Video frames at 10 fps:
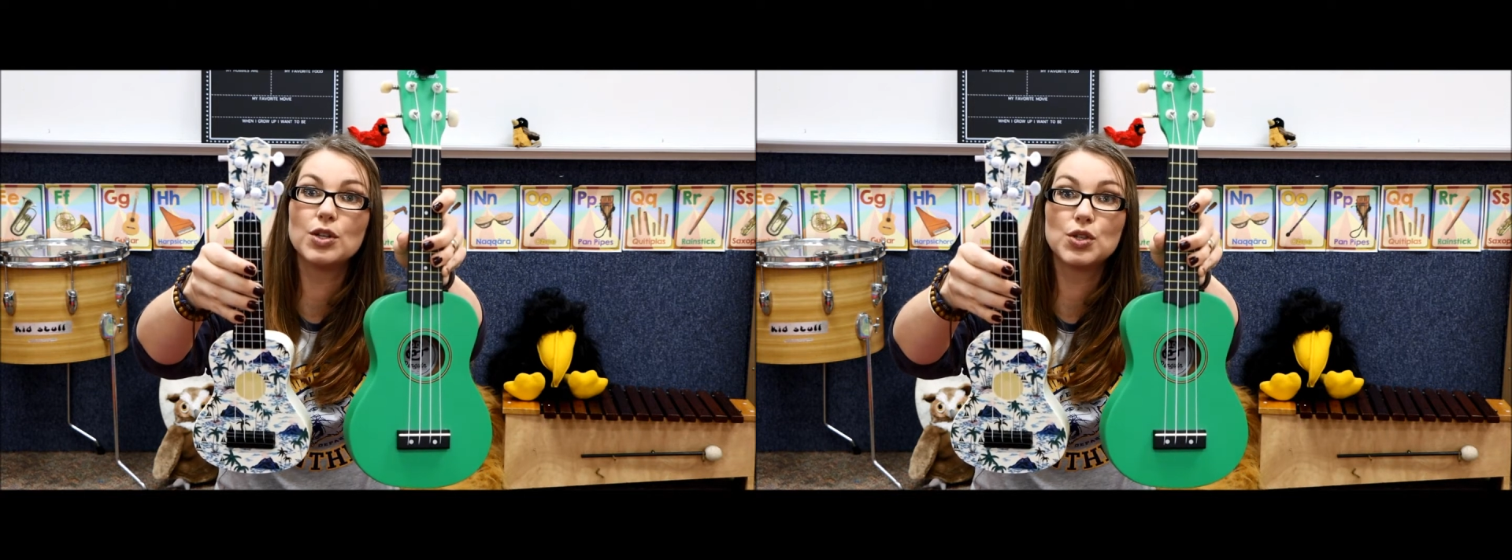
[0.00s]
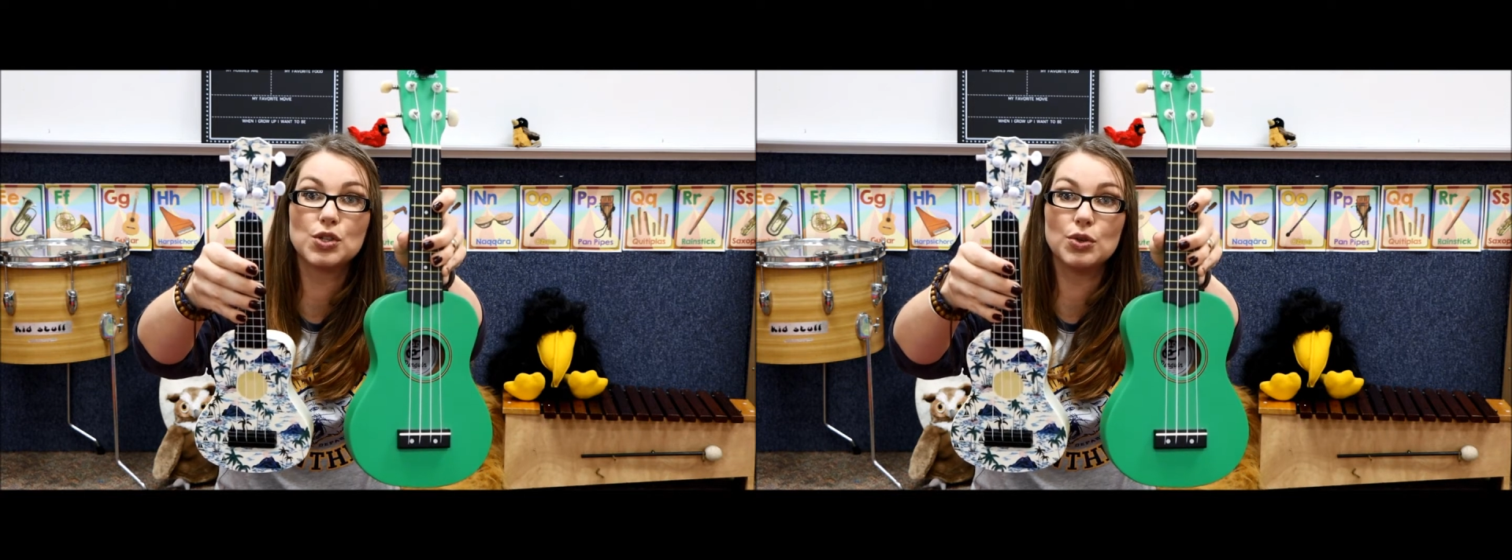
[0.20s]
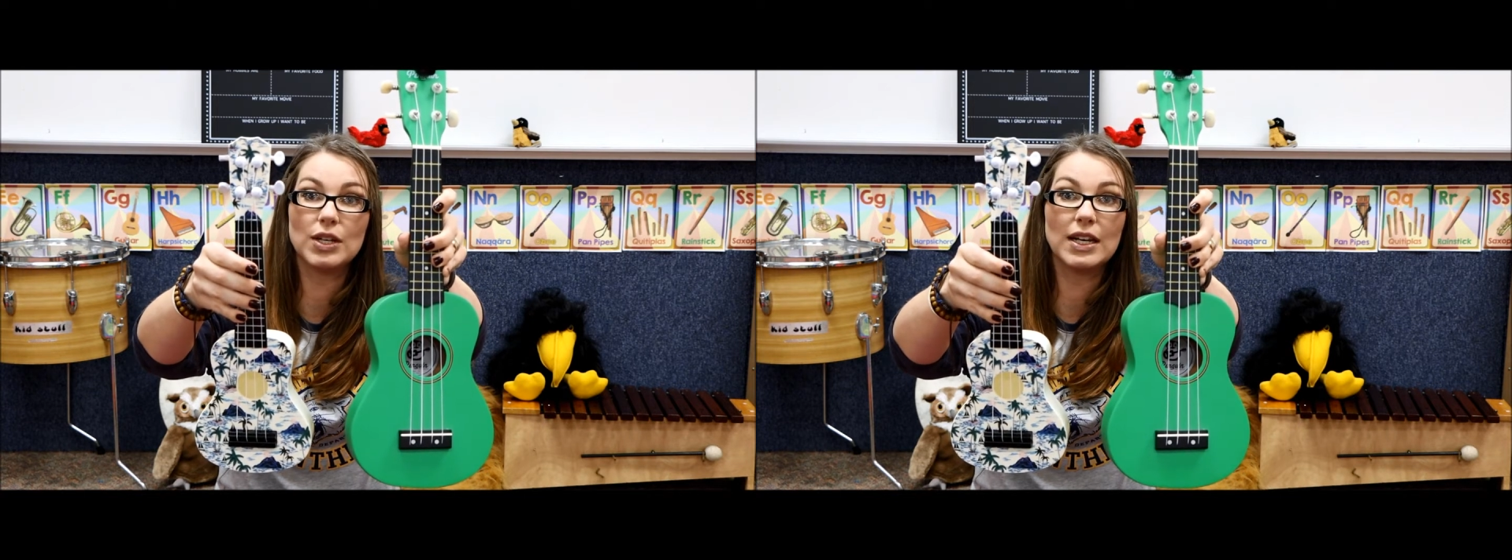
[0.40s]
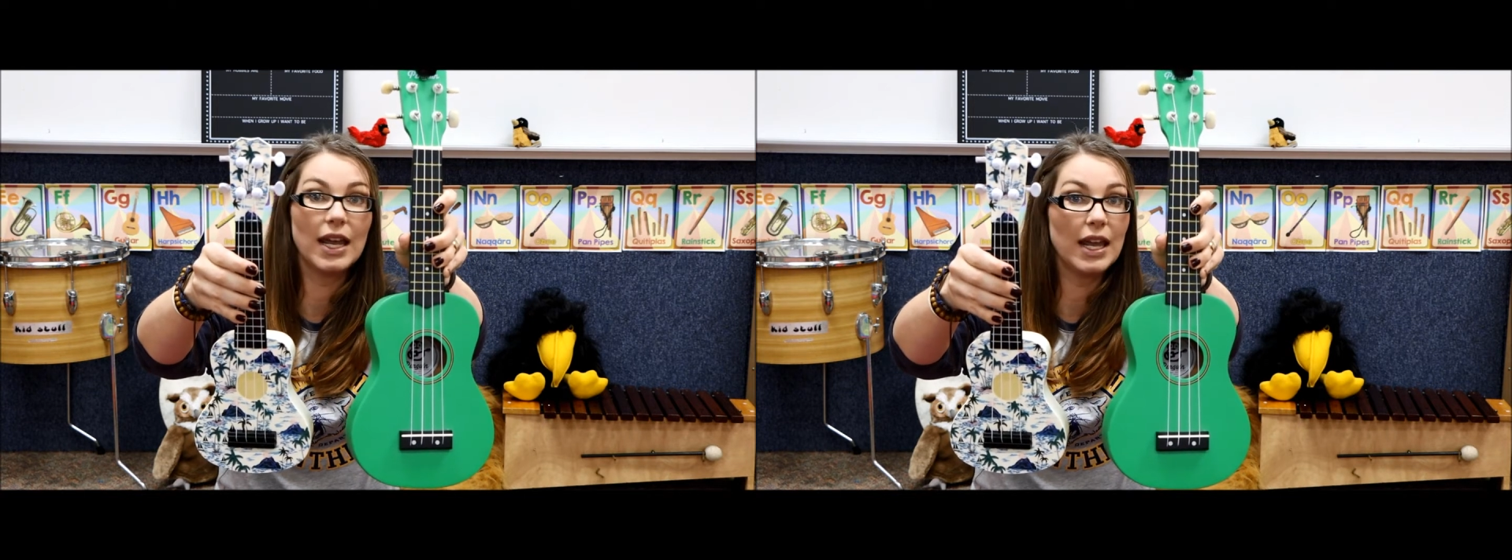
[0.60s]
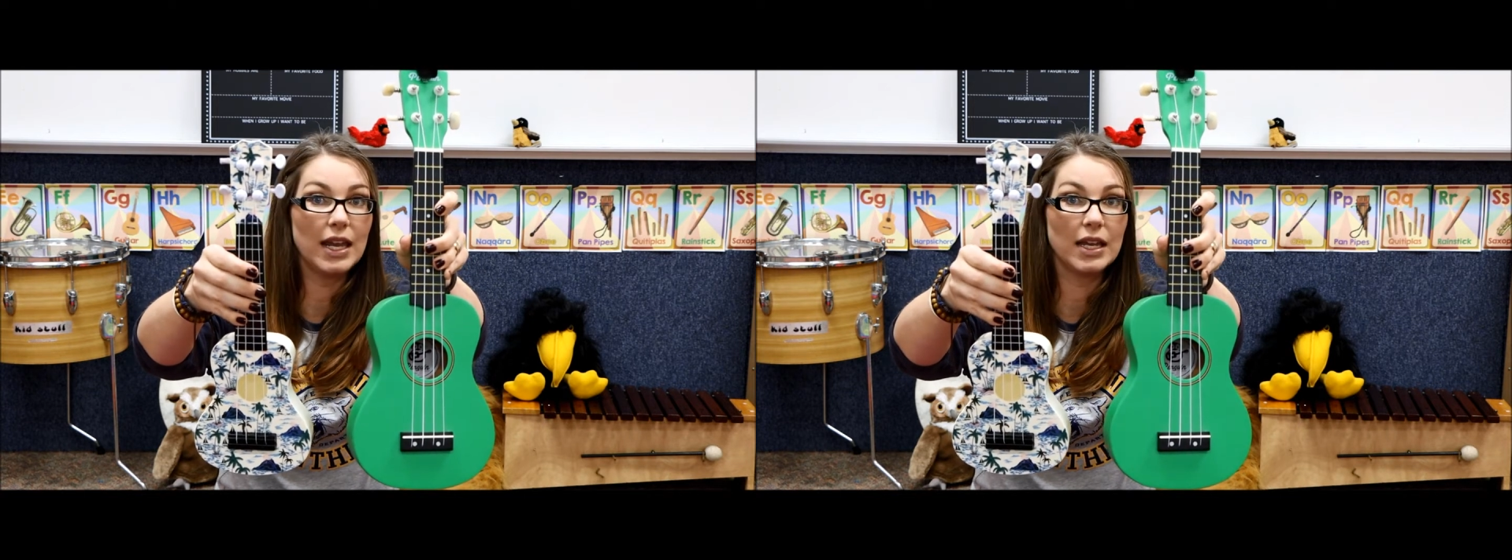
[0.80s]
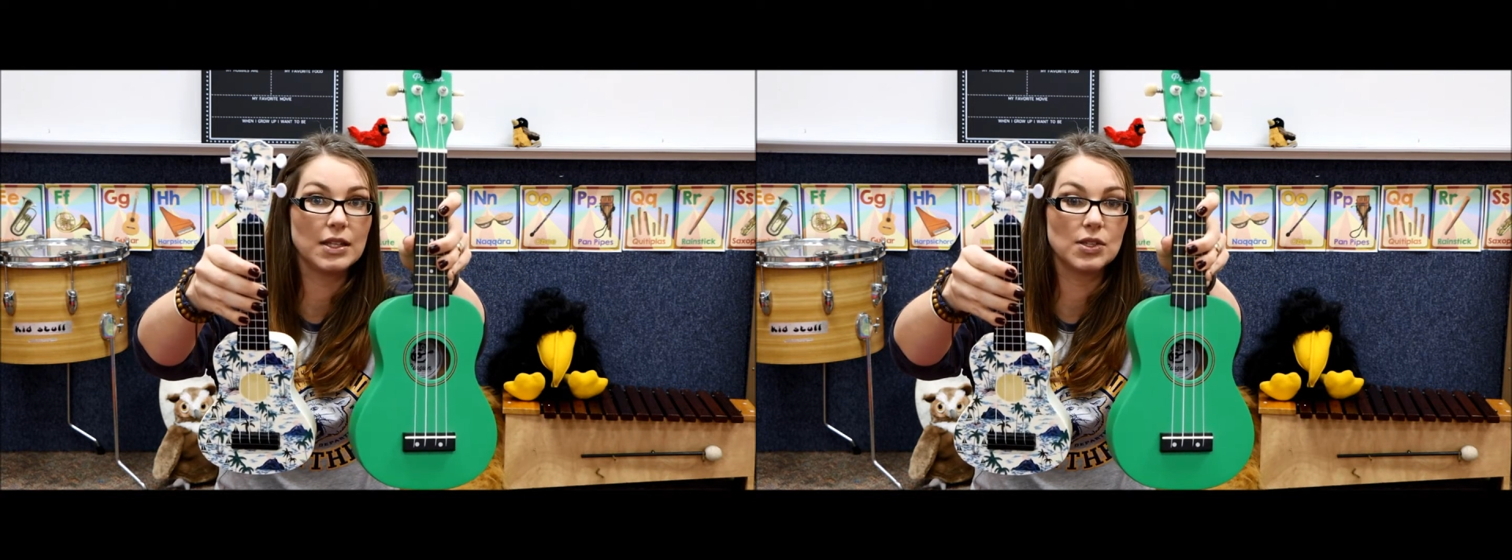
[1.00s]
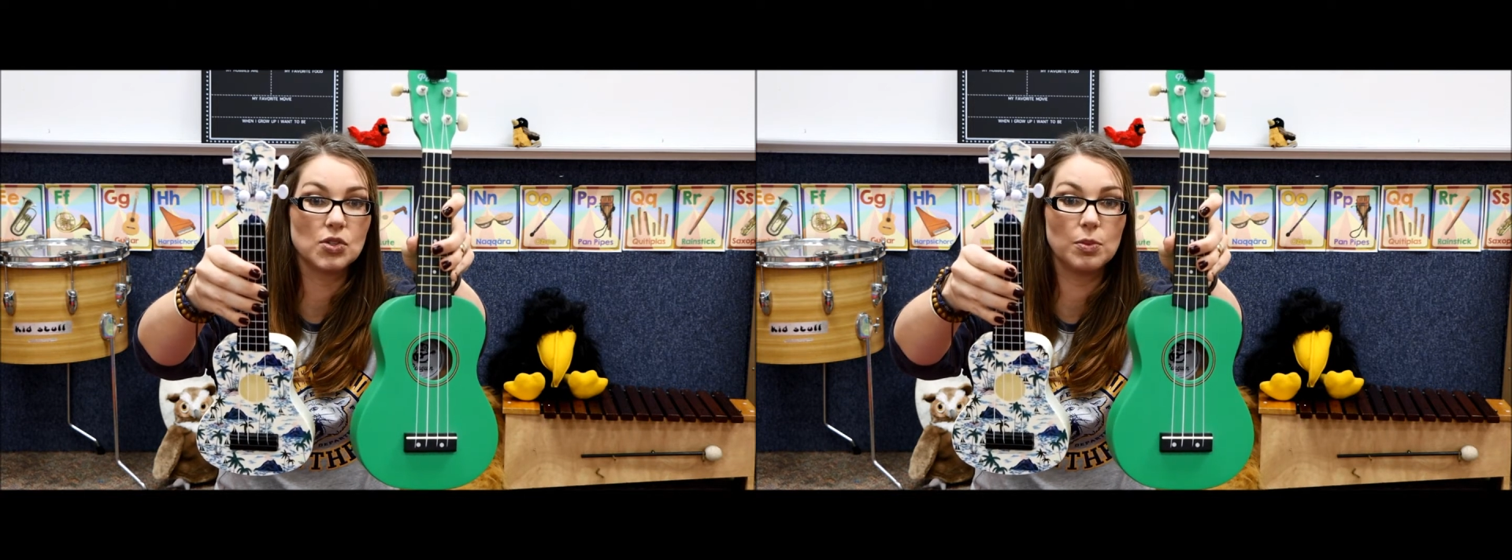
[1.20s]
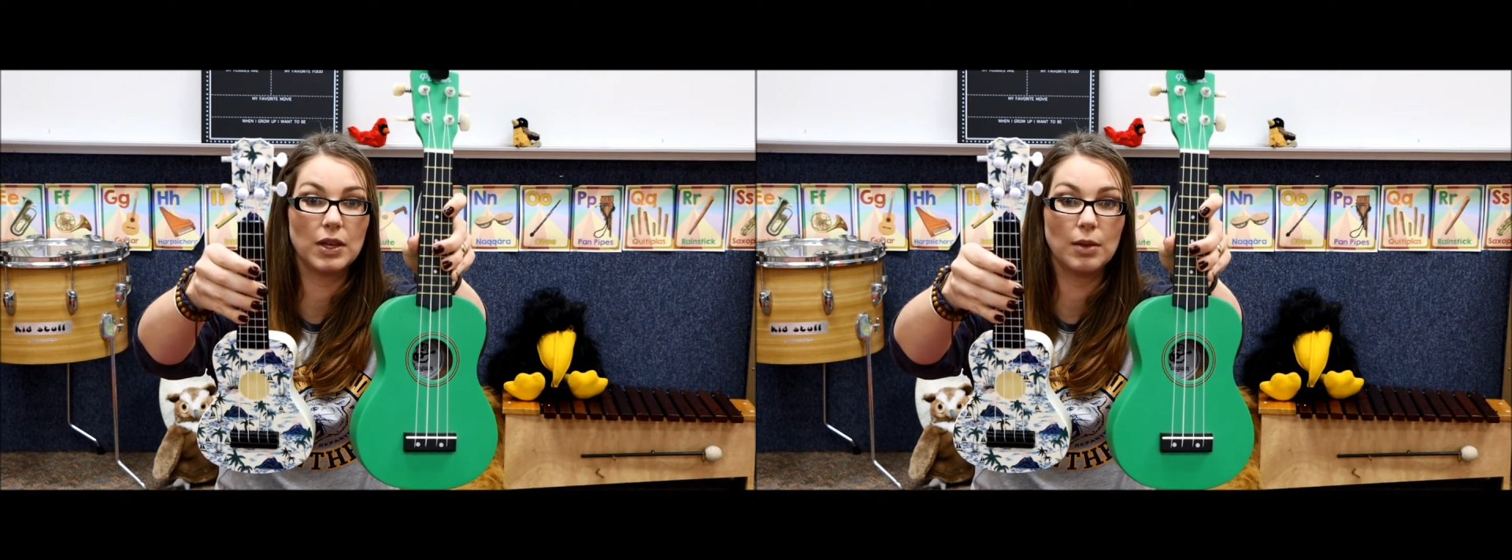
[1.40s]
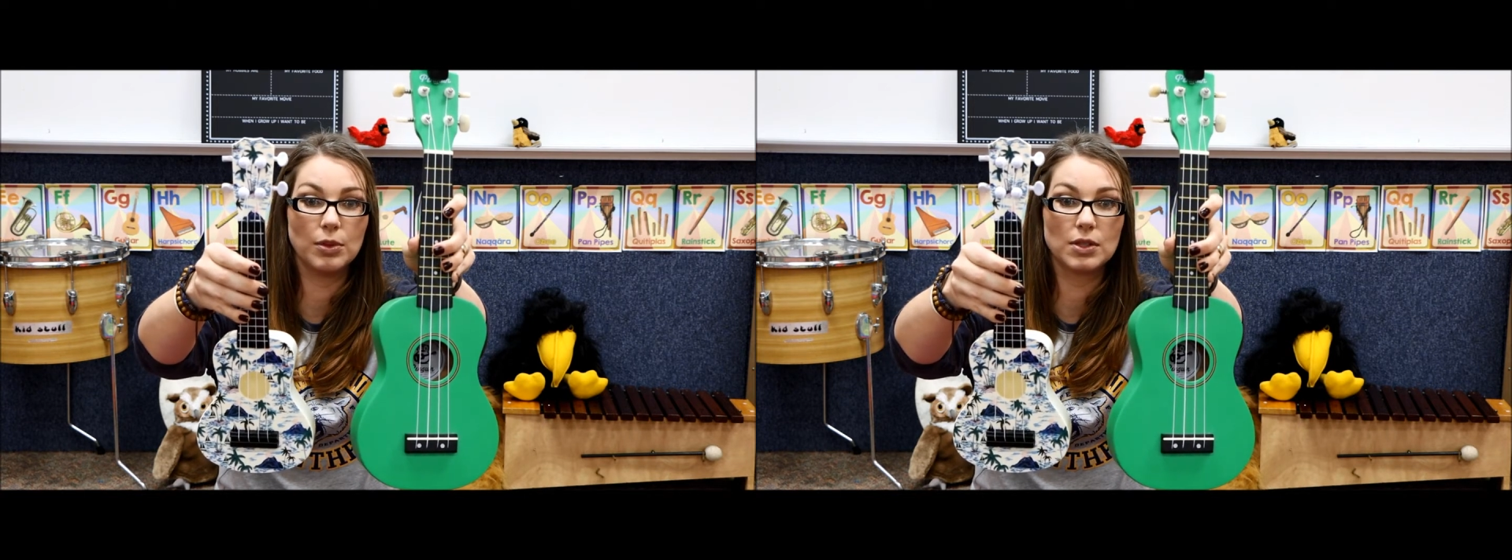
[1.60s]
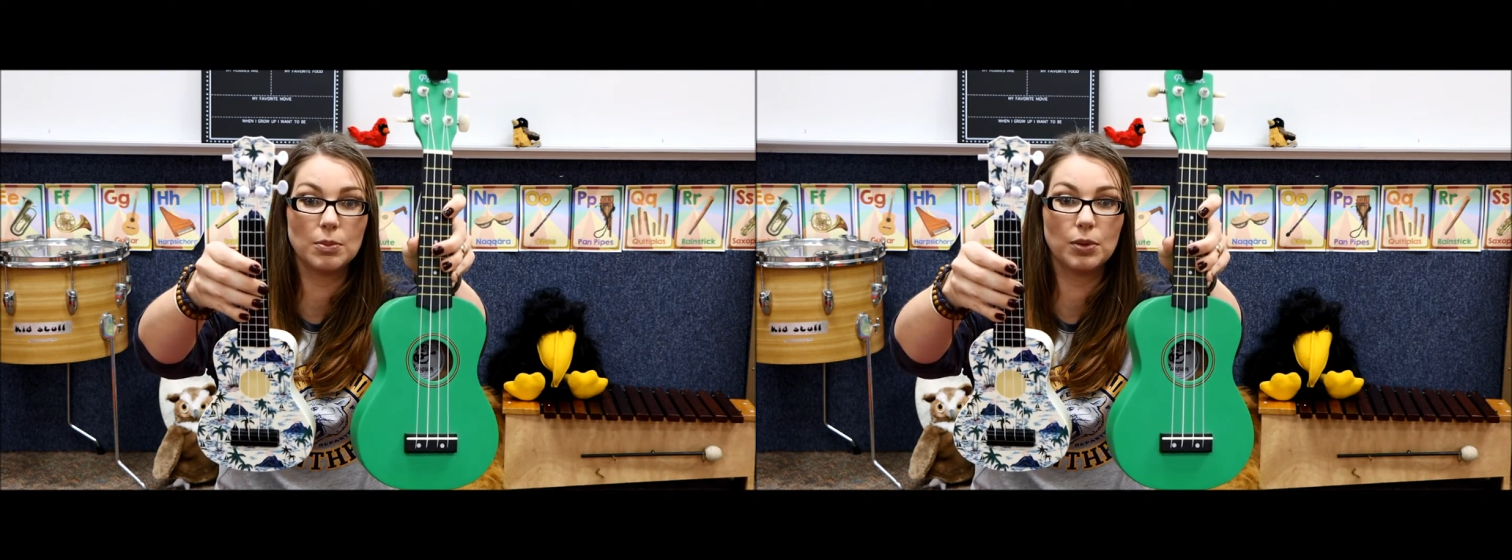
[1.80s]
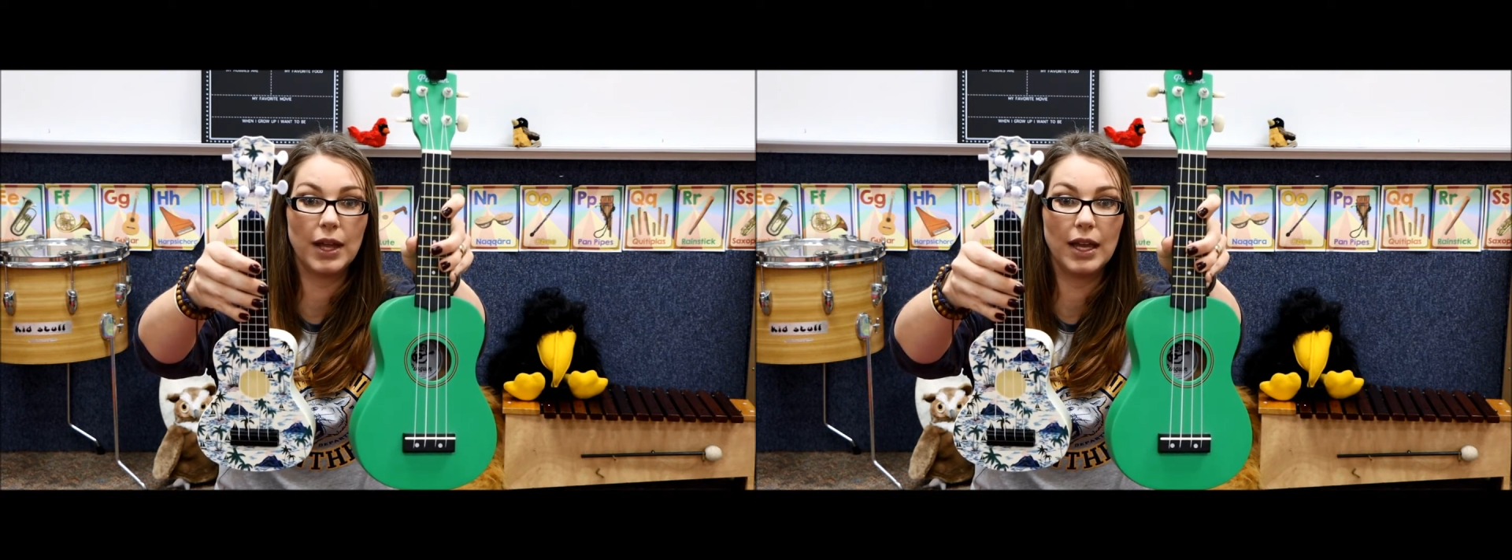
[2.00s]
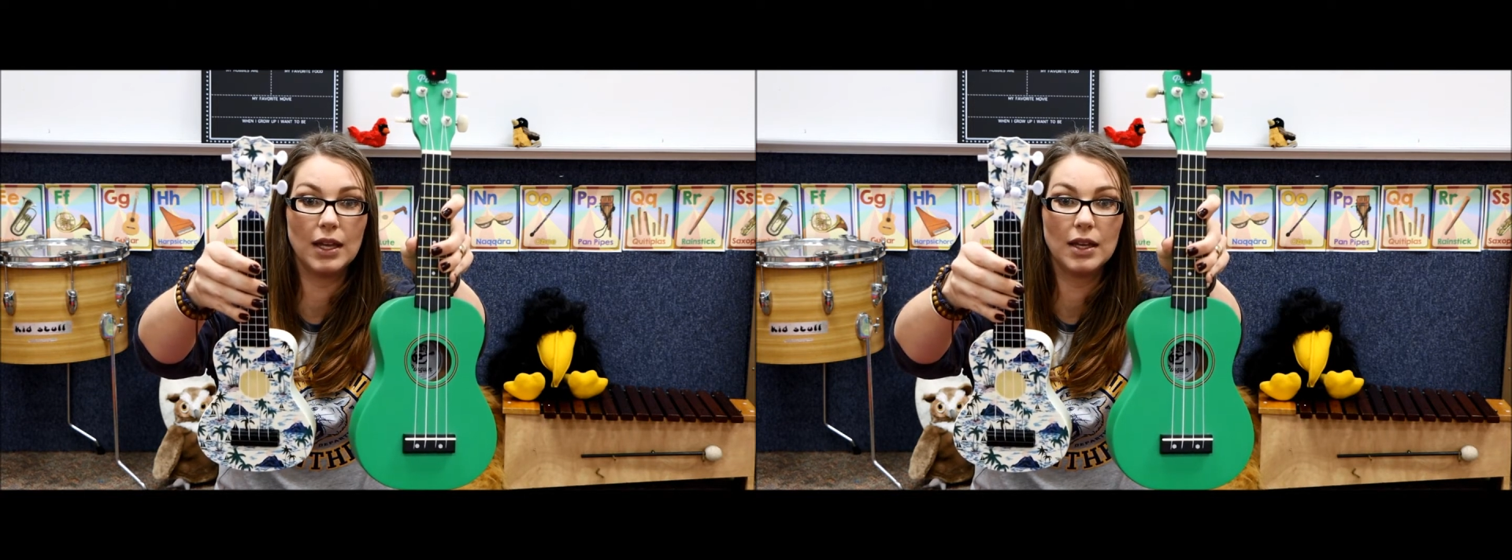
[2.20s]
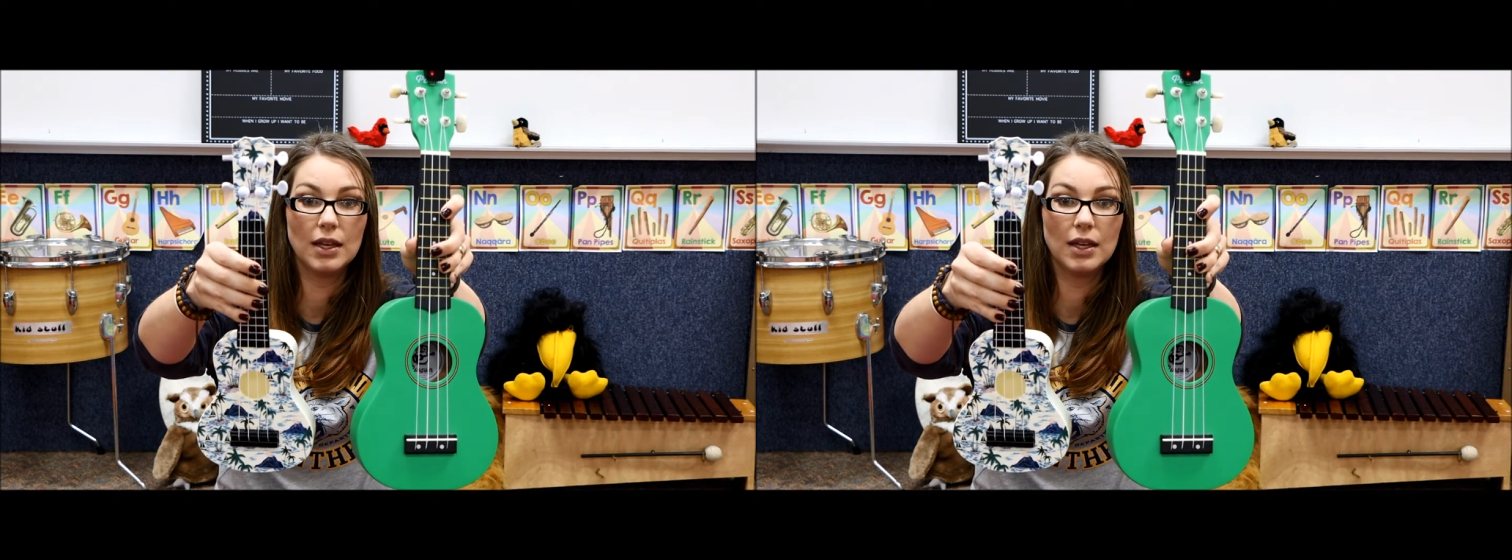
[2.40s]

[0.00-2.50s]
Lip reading: student hands to be able to play.